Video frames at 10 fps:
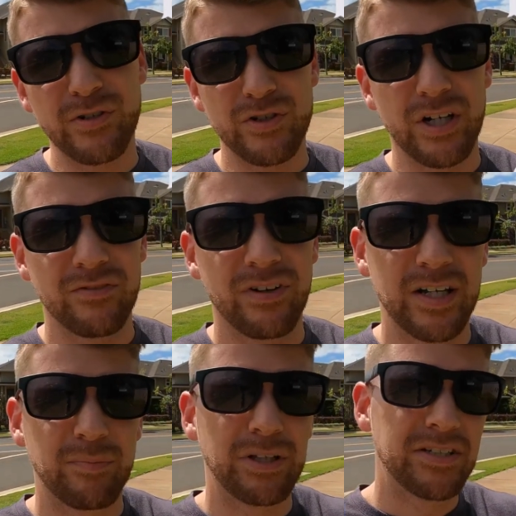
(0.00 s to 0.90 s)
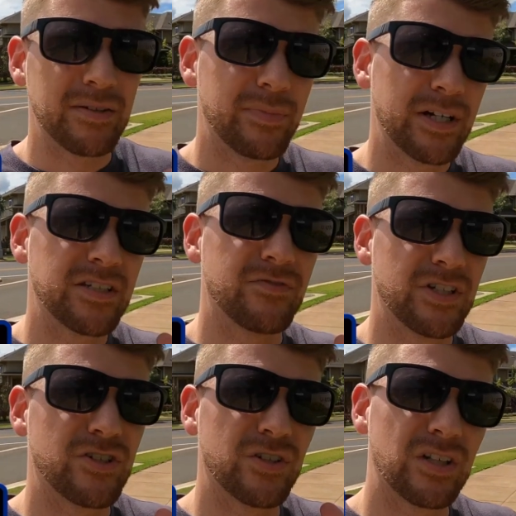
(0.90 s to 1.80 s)
and trying to find that place that best
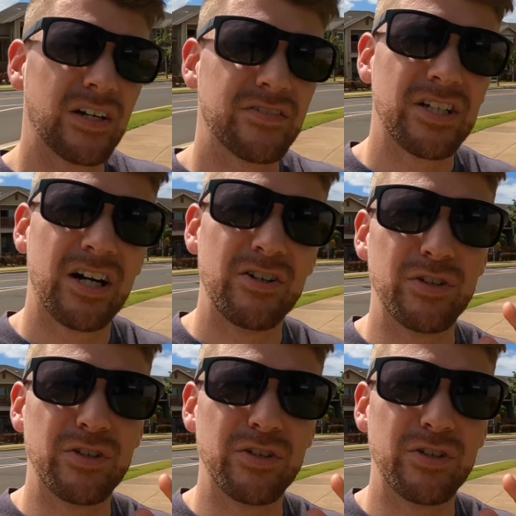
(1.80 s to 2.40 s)
fits your lifestyle,